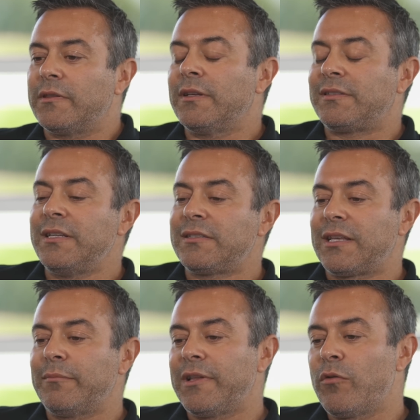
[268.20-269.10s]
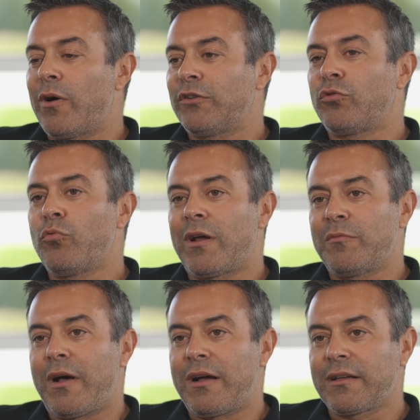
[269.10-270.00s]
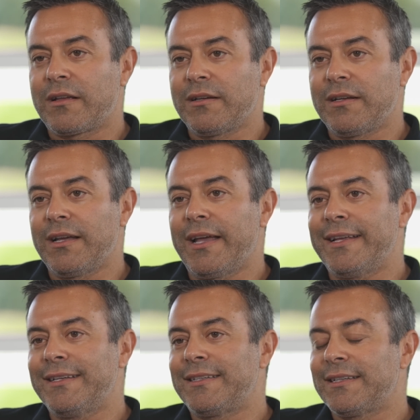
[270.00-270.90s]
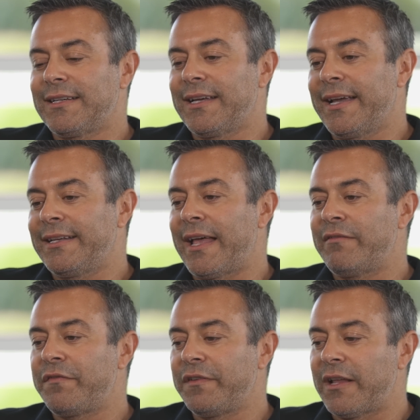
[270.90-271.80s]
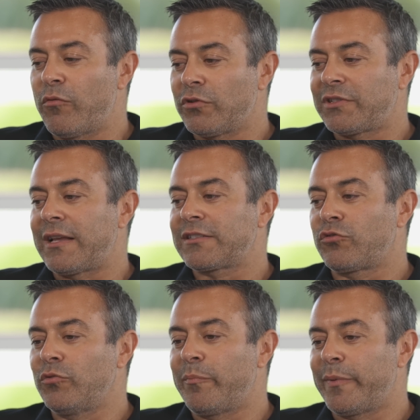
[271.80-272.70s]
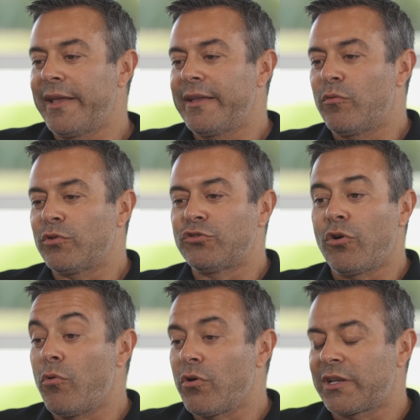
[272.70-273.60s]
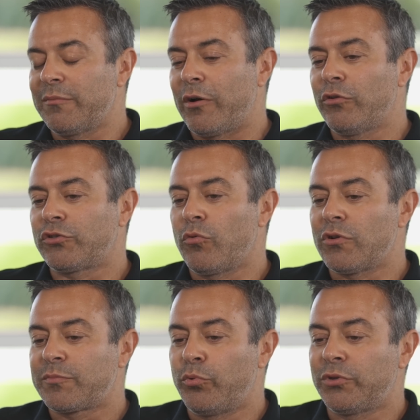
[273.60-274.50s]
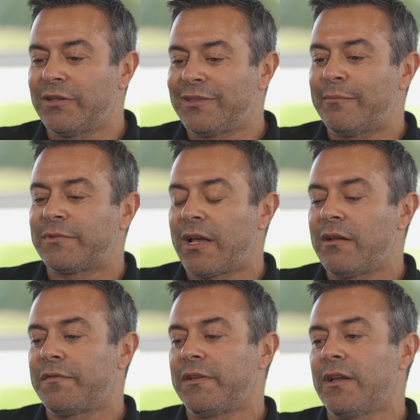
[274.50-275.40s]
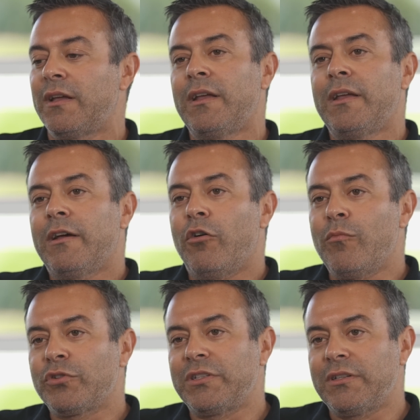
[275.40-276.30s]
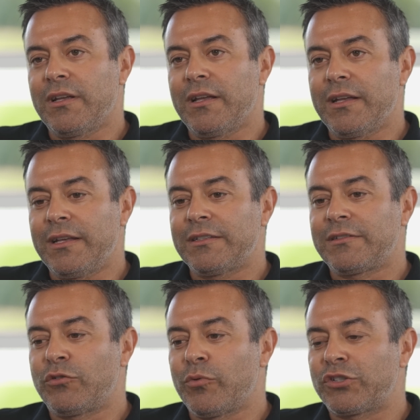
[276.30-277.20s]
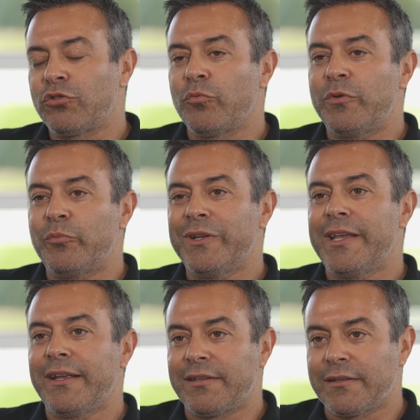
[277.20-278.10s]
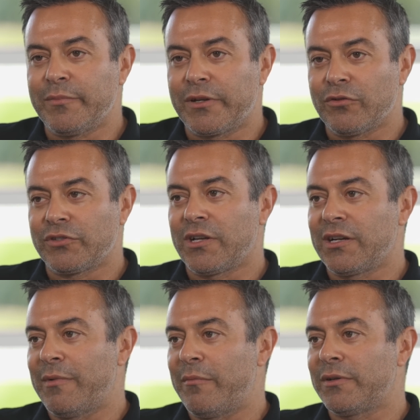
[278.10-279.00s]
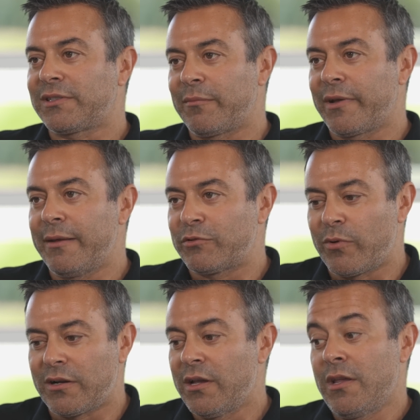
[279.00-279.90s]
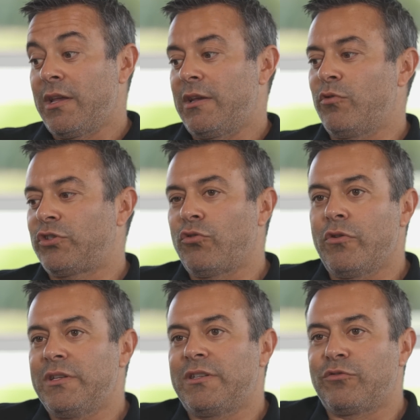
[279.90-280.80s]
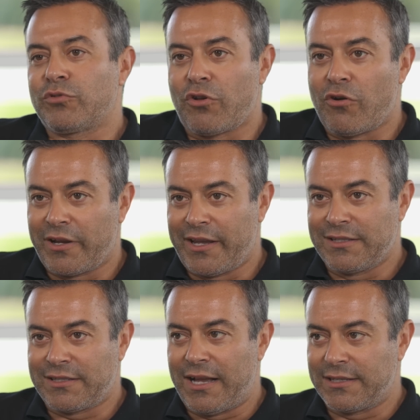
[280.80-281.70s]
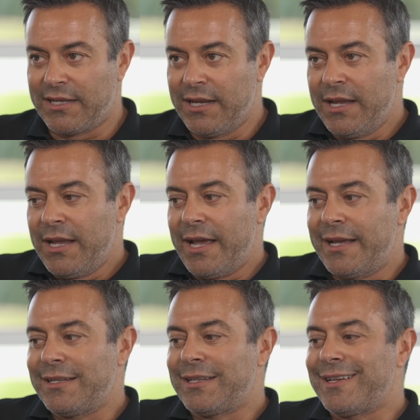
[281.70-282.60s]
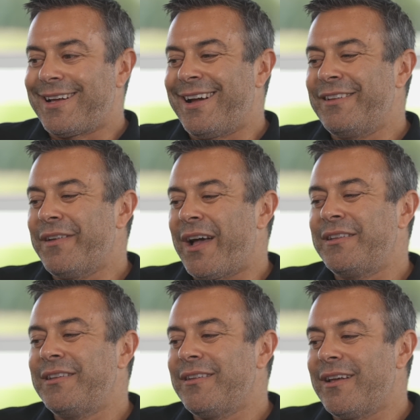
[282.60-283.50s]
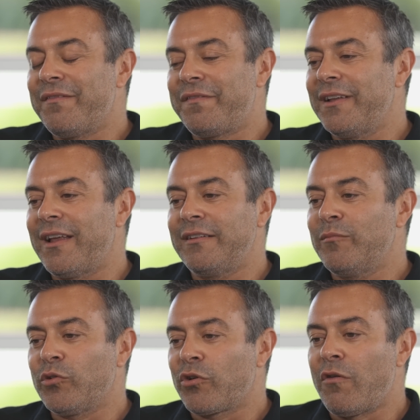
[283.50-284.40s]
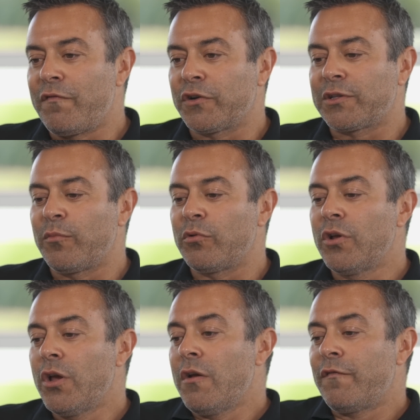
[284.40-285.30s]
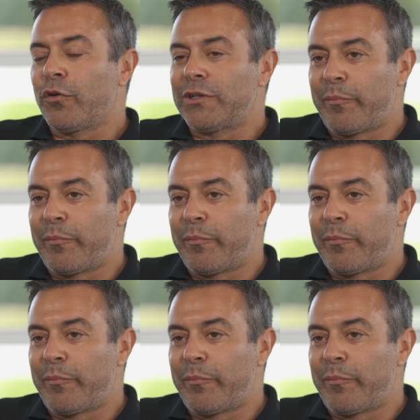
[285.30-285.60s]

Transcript: system, the one-to-one marker, and everything that was asked to the player was not working, but also was putting themselves almost in a situation to be humiliated, because I remember some games where it was so easy to score against us, and I didn't feel any more comfortable for the